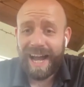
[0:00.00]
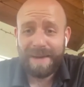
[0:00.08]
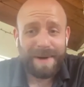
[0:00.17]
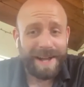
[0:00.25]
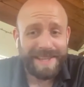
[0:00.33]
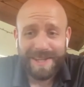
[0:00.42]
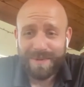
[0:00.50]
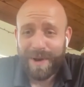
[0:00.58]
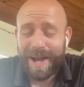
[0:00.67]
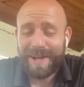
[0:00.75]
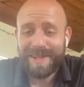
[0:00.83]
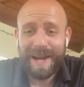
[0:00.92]
am Hudson
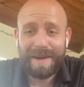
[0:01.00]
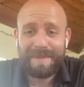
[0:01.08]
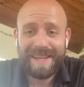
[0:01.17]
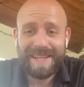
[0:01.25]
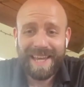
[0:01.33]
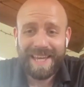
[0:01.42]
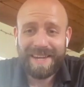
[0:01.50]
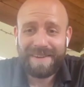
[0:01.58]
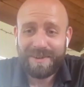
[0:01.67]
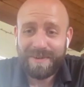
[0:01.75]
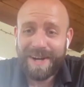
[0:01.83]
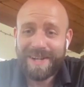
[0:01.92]
Wells. I'm the executive
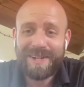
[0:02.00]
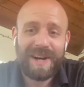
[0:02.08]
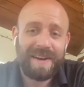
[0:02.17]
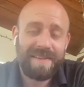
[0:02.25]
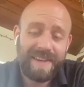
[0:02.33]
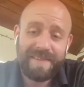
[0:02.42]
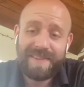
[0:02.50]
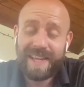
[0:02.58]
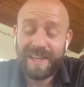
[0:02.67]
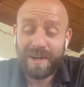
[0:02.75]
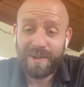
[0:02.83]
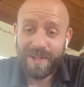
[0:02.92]
director of
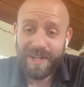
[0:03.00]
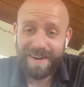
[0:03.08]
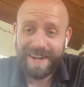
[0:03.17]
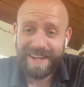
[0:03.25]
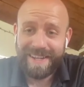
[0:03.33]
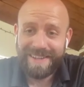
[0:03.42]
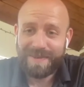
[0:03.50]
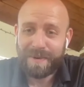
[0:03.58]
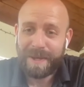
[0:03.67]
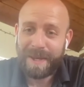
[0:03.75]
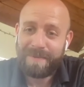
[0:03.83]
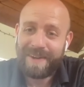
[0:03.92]
GiveSendGo Charities,
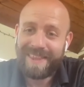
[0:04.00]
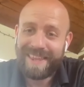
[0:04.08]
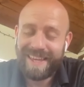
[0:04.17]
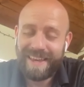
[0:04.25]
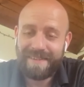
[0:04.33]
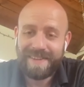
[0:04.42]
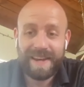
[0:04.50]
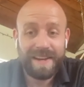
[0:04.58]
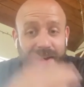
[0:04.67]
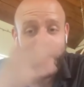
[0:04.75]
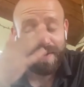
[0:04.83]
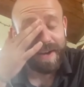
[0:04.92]
working with
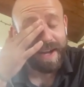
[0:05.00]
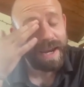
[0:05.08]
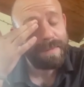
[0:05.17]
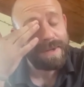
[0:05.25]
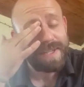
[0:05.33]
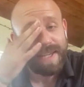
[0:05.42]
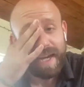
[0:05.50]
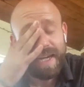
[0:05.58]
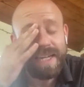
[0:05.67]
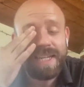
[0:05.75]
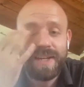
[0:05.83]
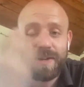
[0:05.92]
GiveSendGo, and I'm
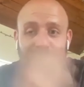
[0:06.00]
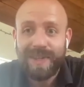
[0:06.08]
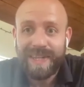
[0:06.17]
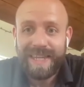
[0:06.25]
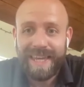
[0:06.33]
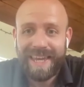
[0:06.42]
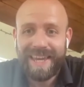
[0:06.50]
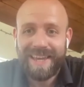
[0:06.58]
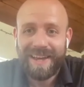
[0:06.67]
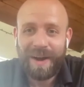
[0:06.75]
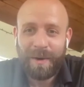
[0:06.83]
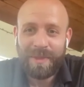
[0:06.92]
excited to see
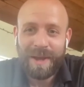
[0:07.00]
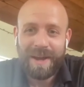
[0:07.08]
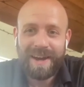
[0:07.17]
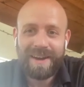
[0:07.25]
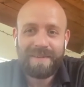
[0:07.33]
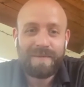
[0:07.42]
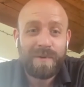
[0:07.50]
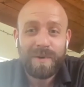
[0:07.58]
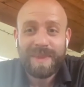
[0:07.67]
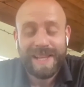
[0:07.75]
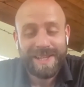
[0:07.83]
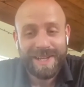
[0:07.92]
the
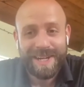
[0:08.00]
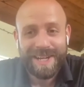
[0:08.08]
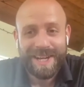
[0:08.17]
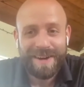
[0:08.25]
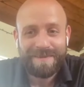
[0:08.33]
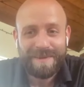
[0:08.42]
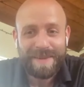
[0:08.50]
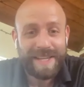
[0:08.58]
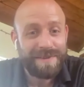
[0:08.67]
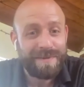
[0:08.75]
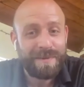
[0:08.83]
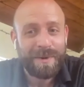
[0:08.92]
fruit that's going to come from
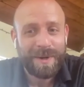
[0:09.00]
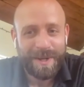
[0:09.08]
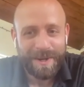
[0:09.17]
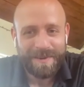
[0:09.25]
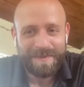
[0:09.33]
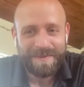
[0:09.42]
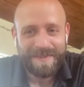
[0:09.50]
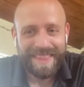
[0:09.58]
this for you.